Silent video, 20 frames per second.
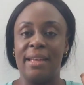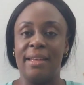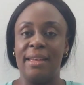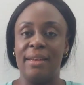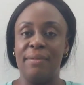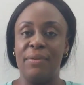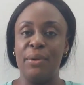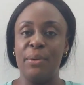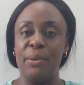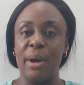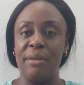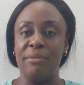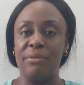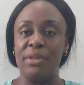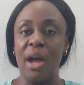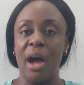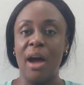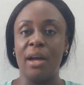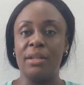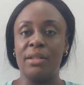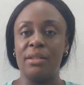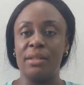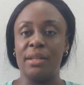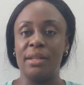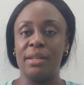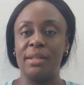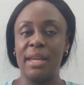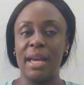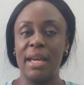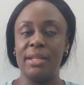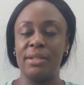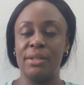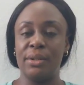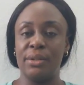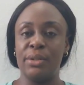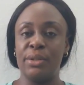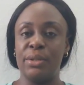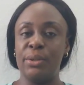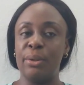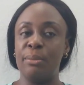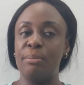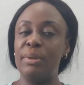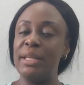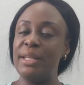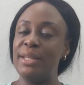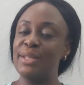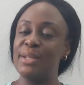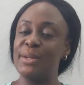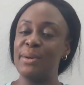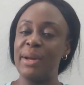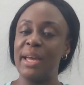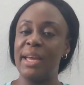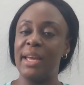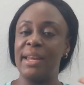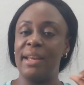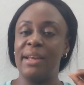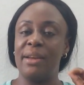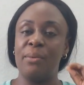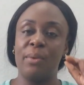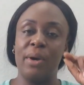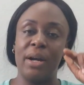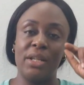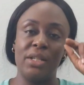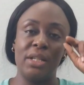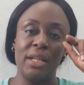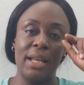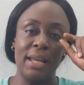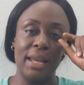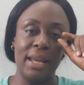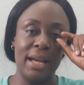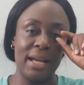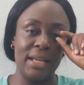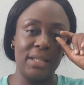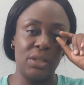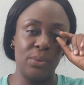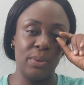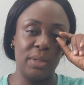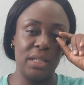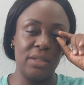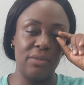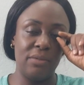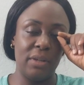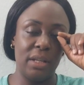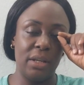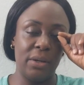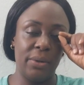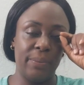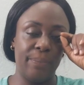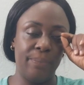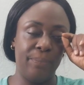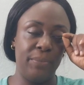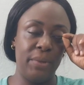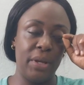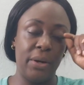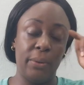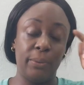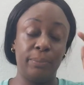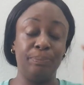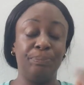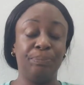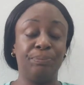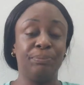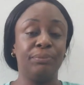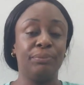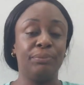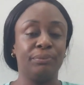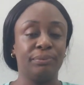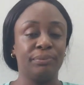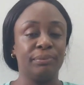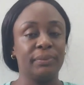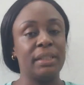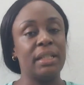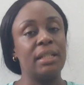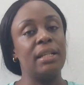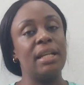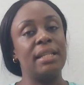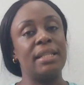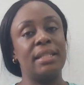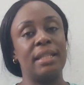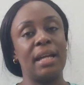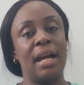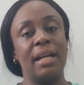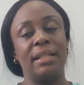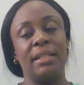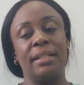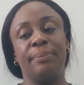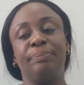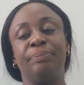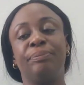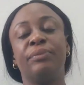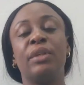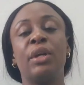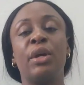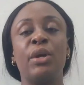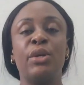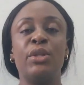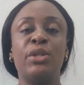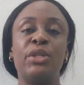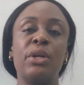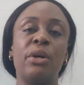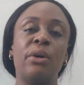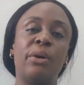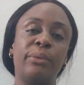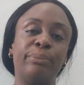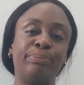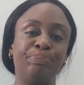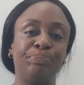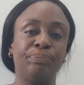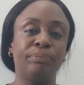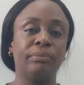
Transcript: If you have not yet done so, please go ahead and watch last week's video. Now, let's start. So,